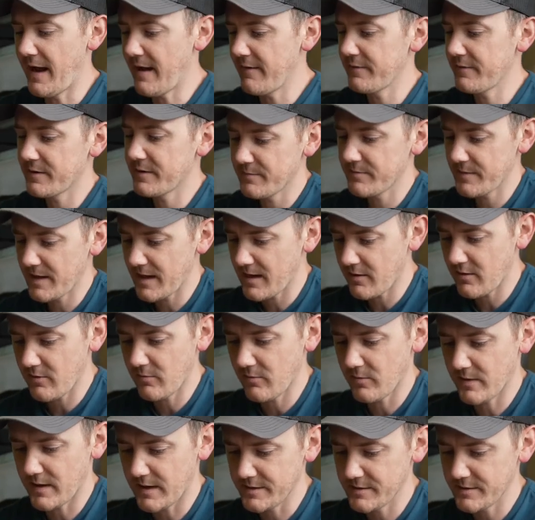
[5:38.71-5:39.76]
Maybe not. I've
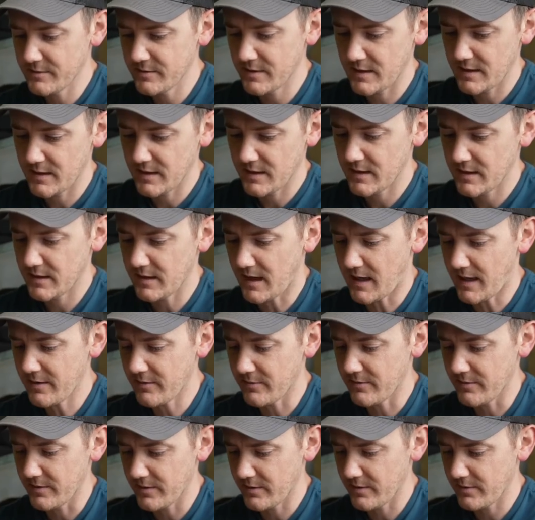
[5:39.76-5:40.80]
got a whole nother video on that,
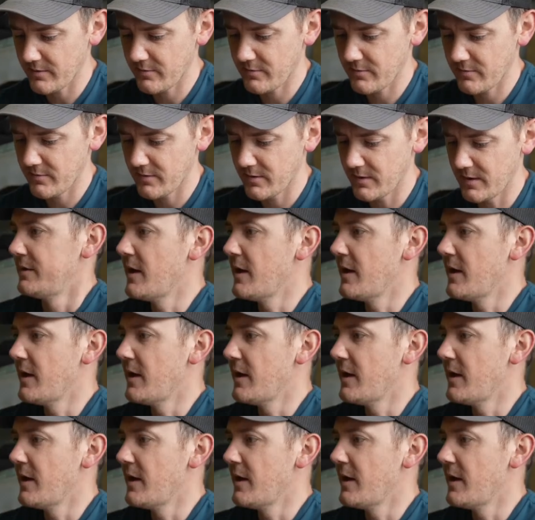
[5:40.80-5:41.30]
but either way.